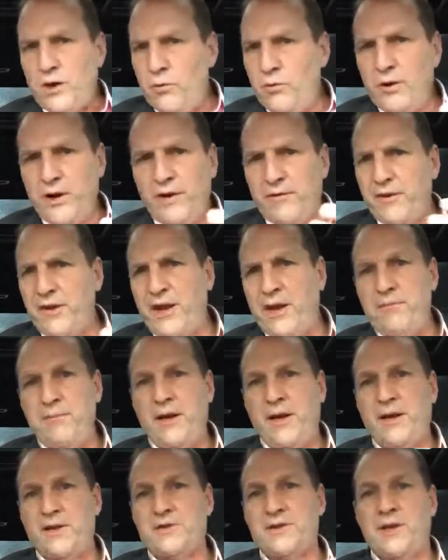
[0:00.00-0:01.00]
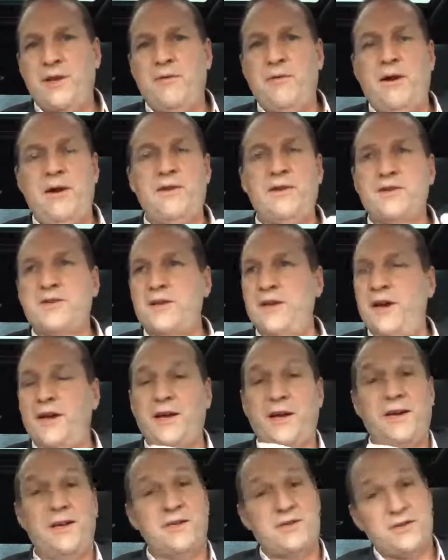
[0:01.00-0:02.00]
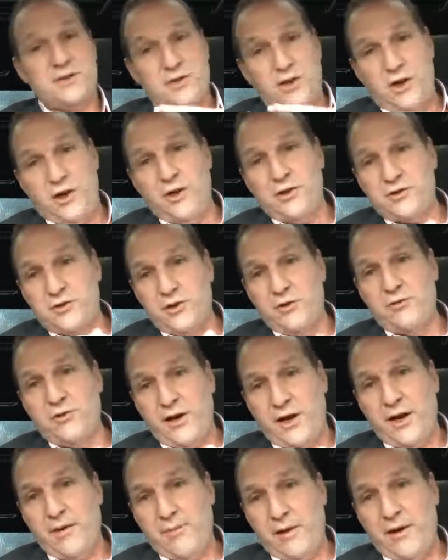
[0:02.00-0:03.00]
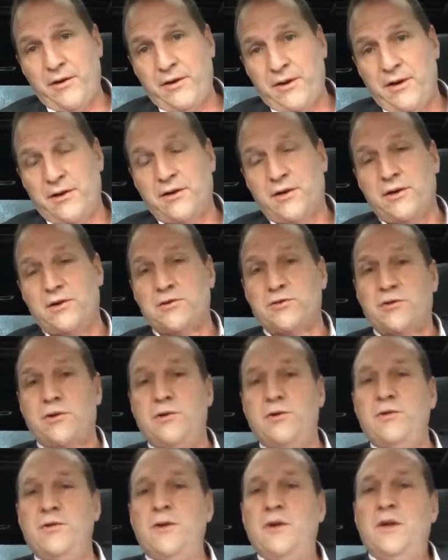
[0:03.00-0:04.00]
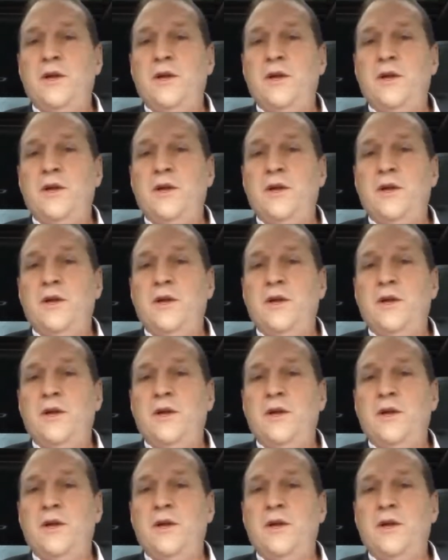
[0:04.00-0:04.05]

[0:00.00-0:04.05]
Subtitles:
whatever that means. And this is also not about gun control.